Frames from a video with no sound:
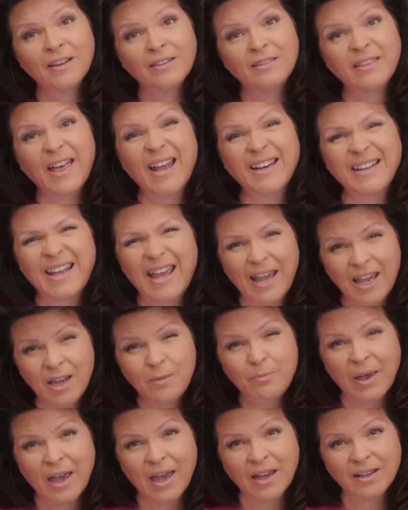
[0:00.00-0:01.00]
that
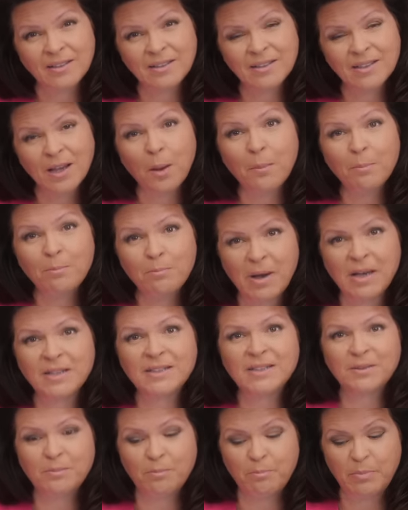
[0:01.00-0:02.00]
apex
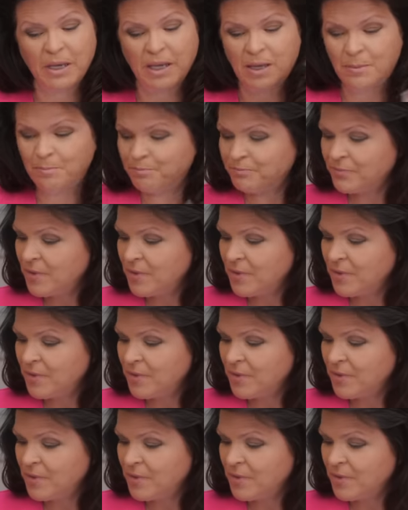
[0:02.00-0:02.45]
must be.